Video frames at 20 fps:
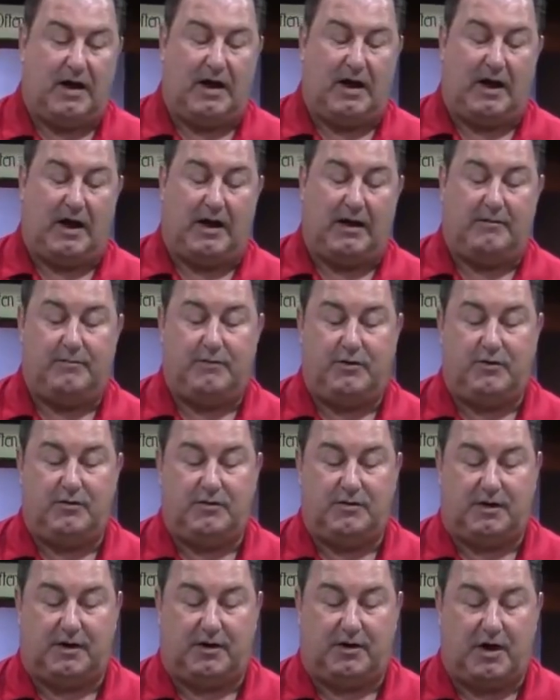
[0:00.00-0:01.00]
I'm
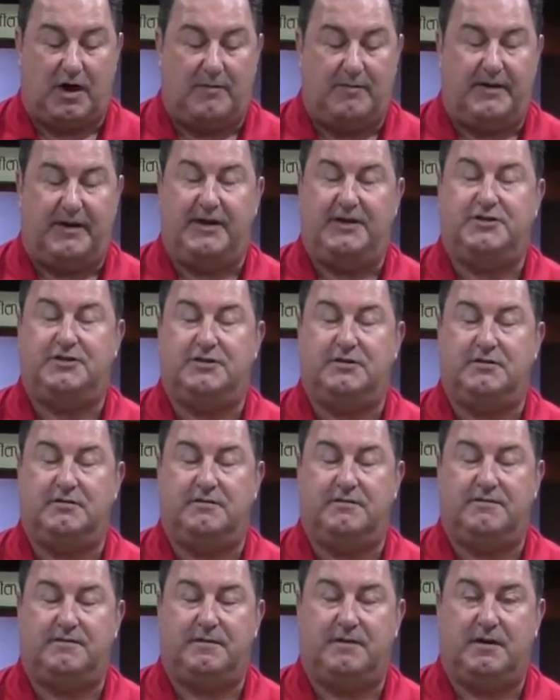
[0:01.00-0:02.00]
using a combination
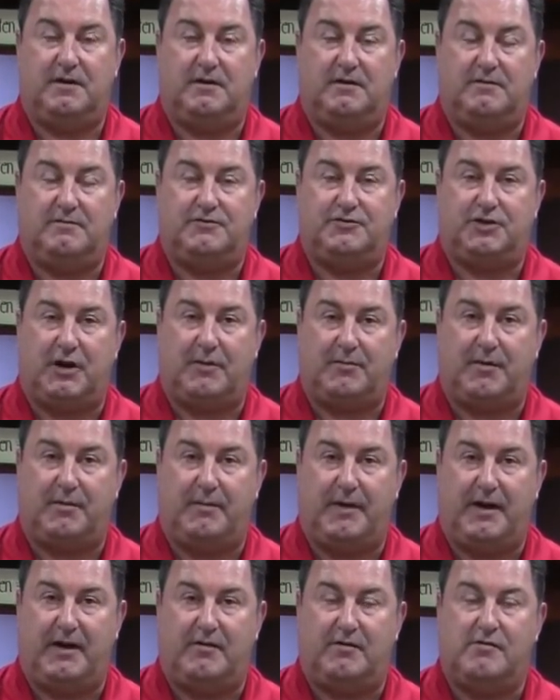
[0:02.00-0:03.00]
of chopped
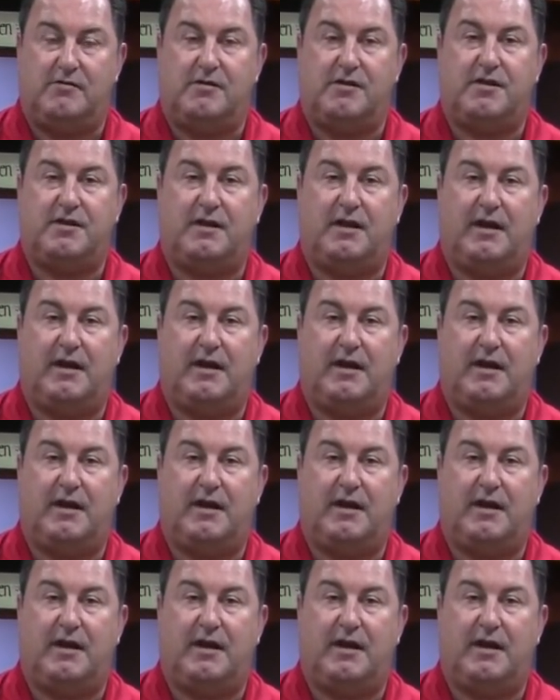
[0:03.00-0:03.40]
tomatoes.